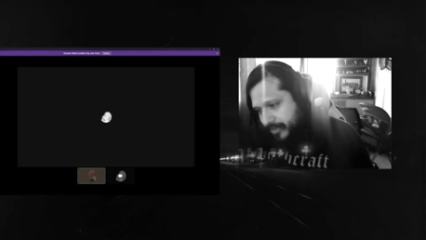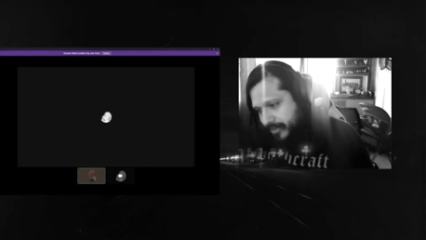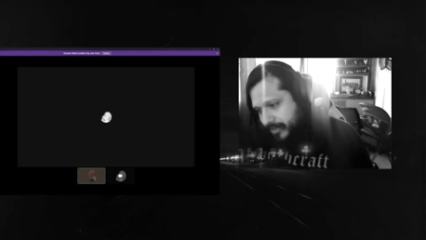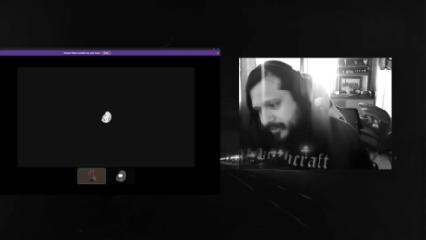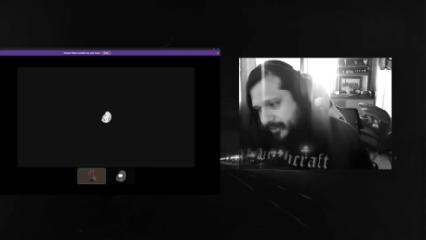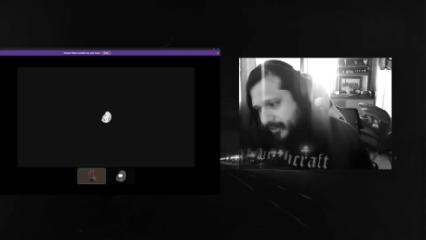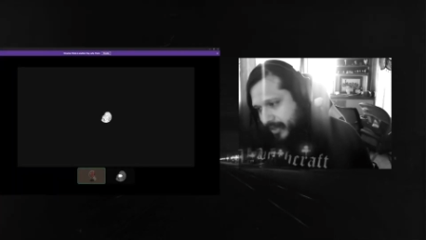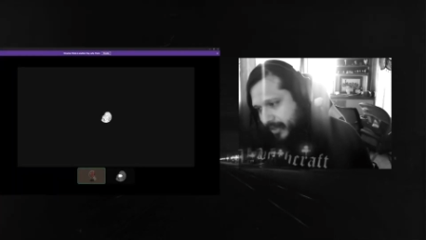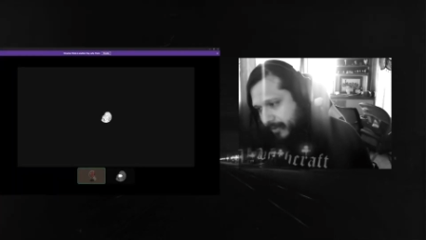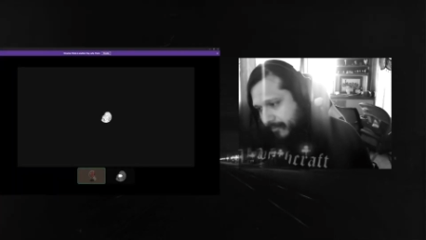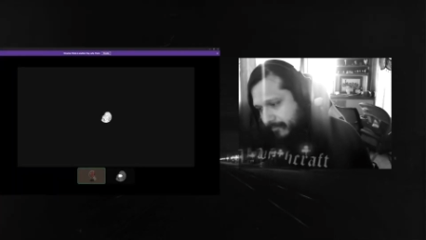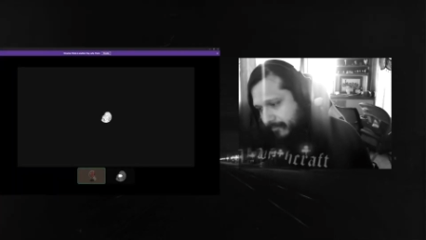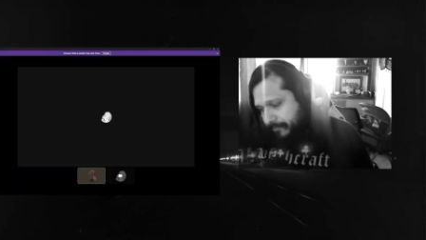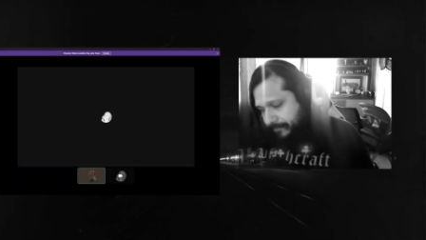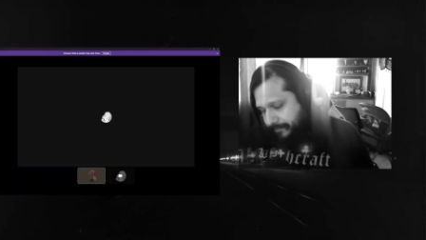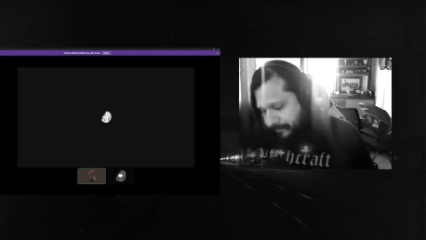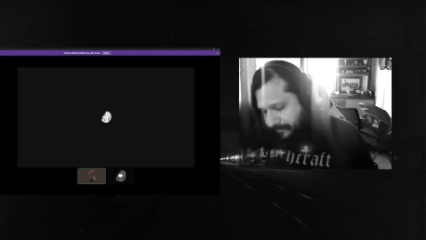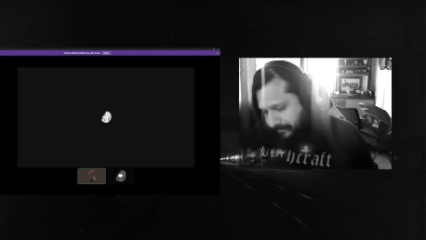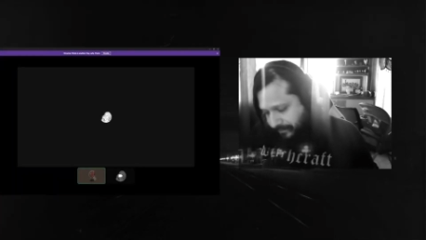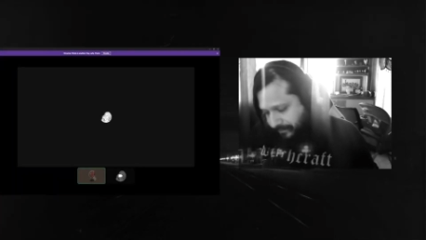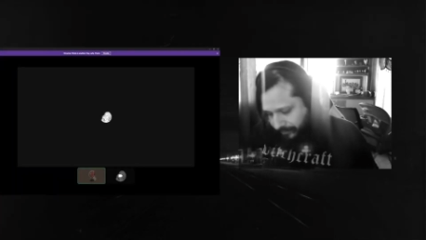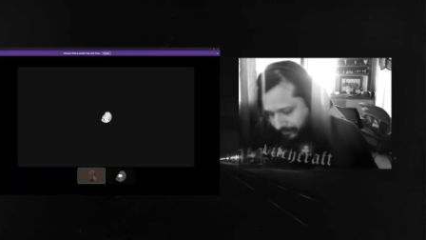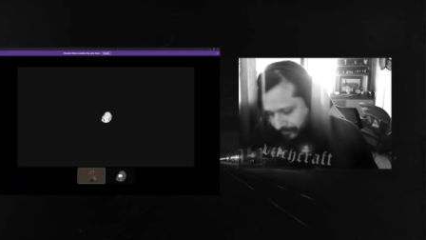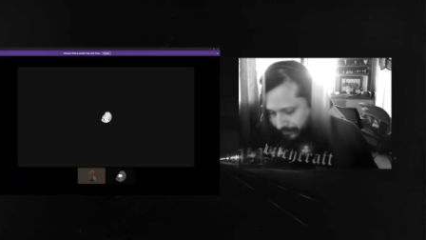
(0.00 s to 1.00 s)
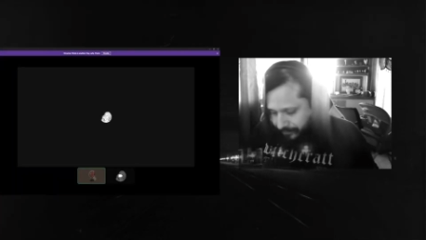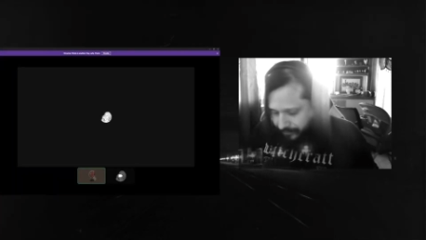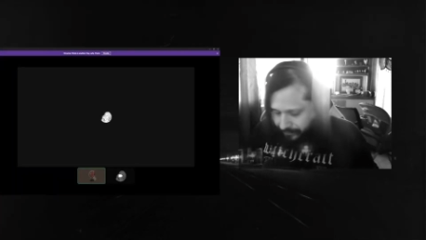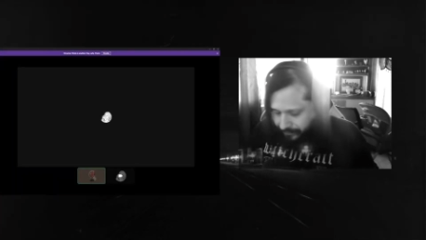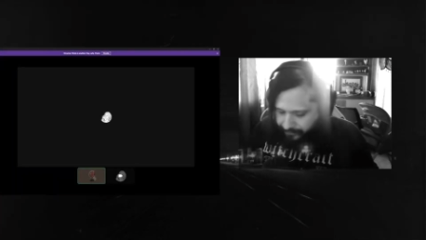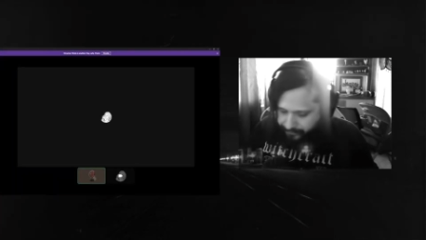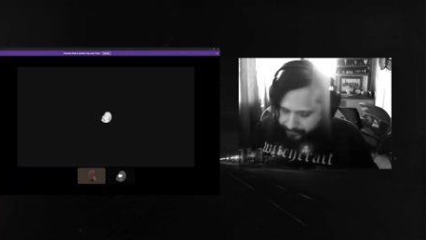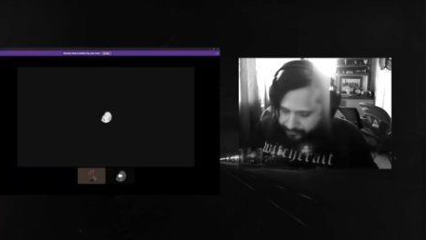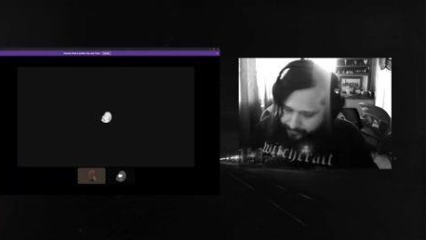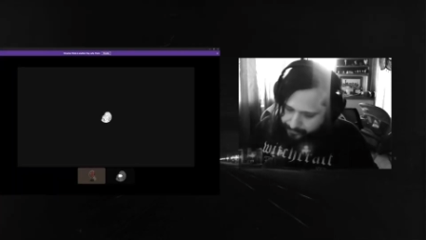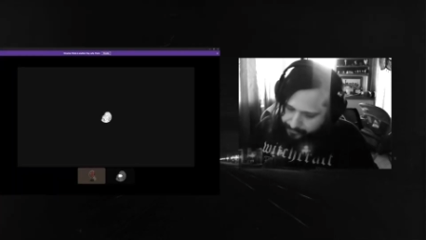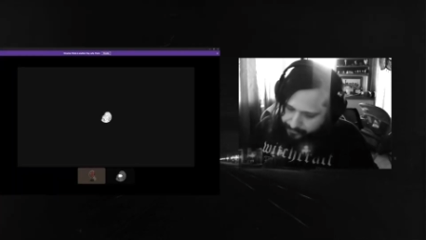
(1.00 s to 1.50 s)
the same
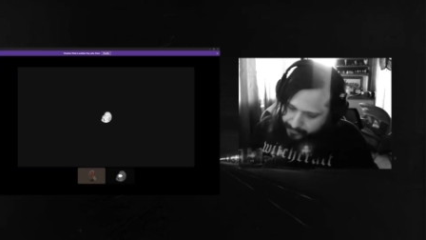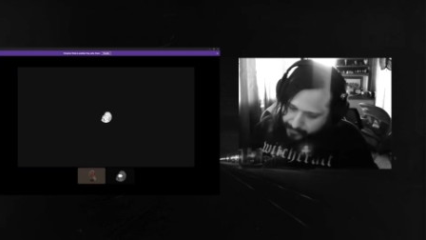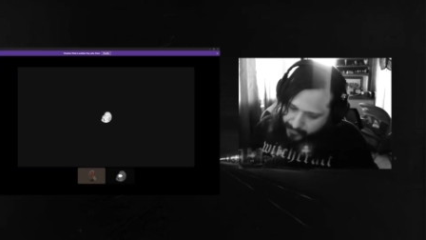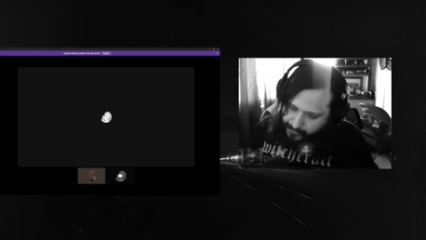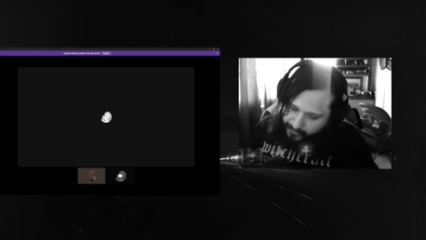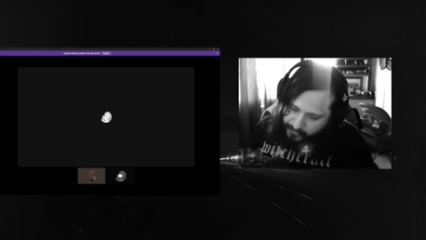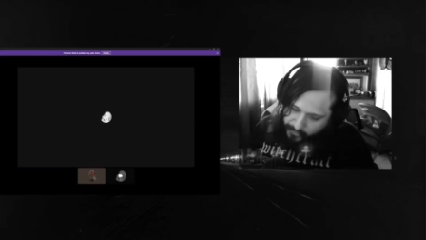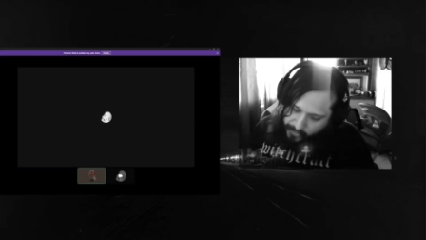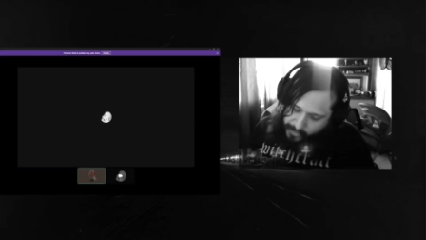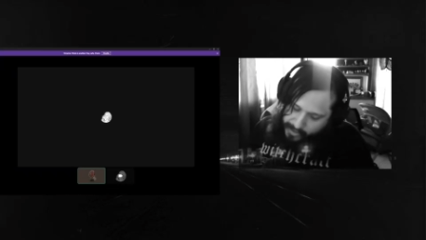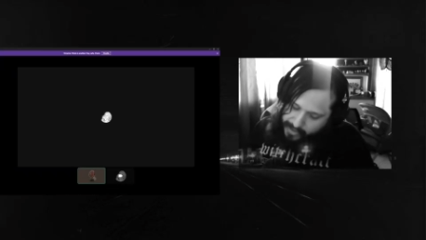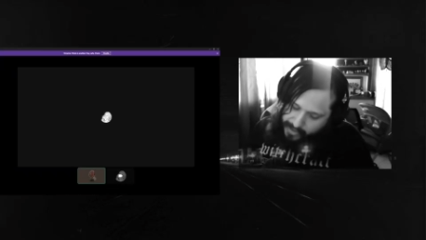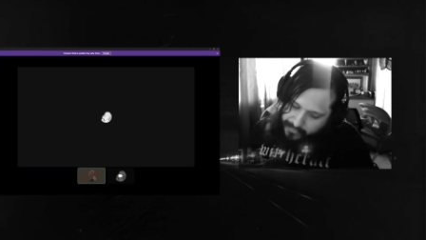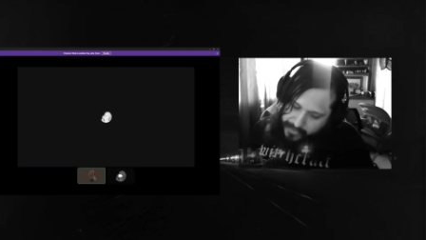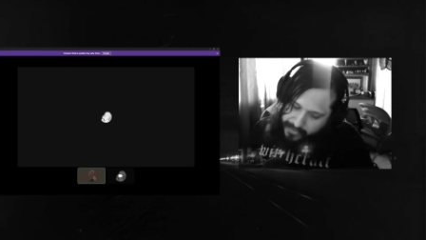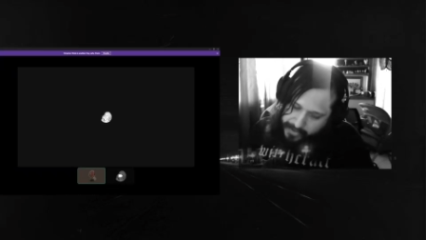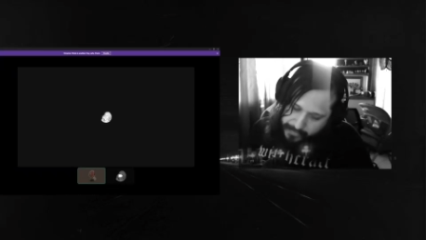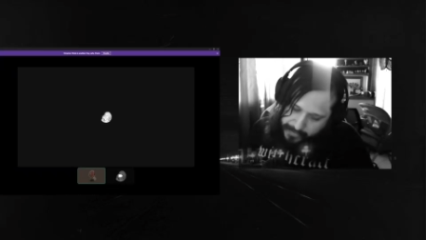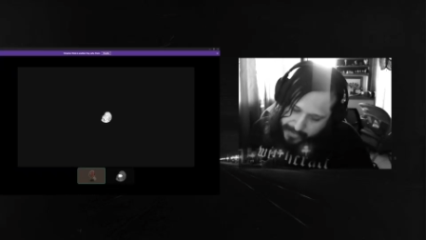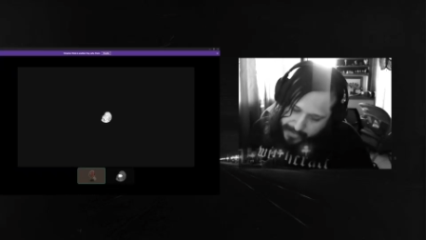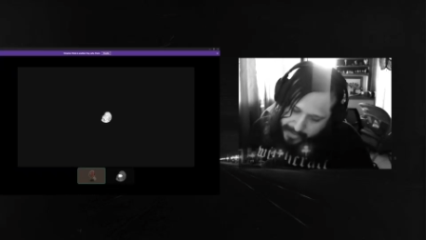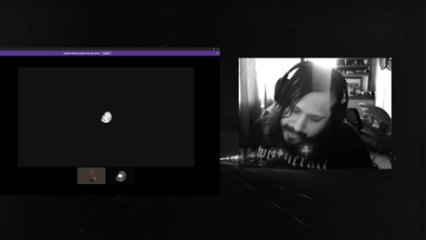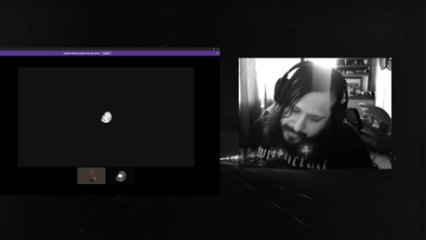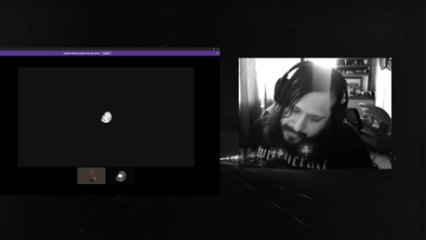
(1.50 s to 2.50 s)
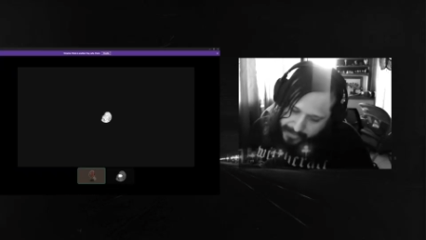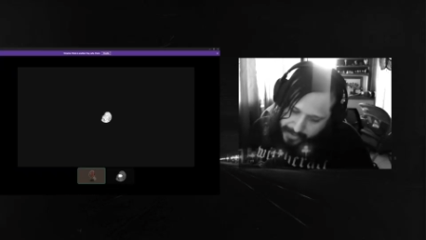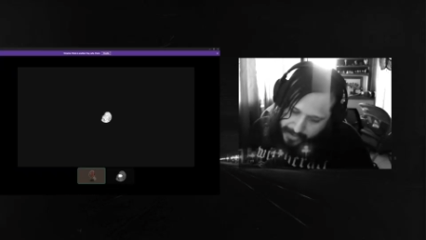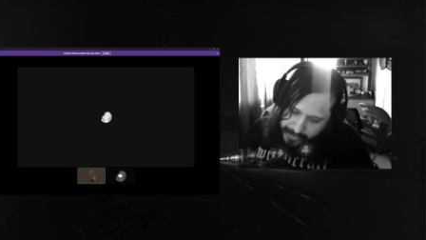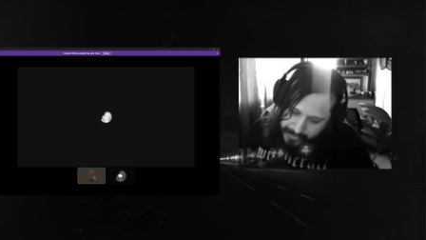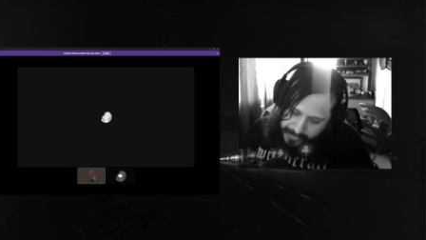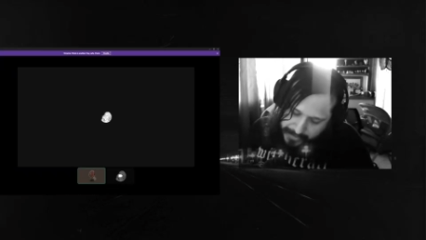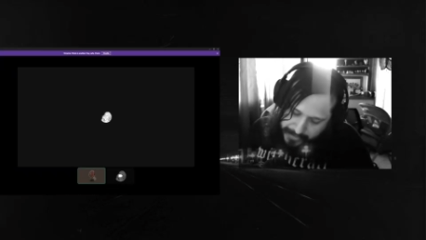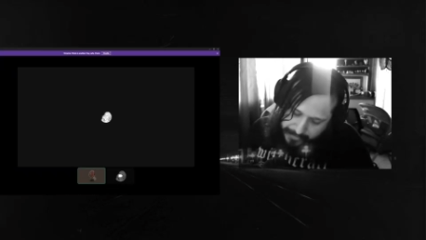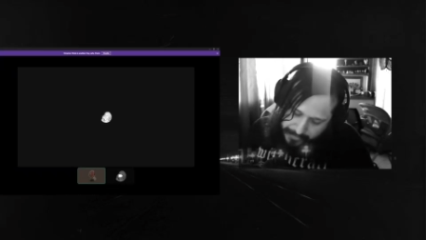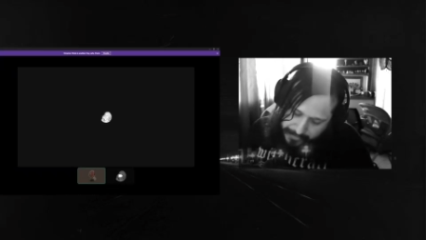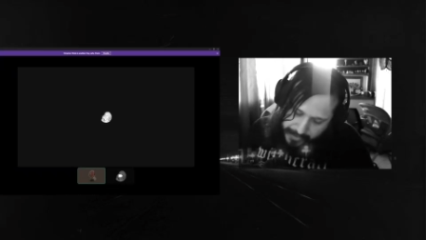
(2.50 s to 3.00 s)
for everyone I've talked to and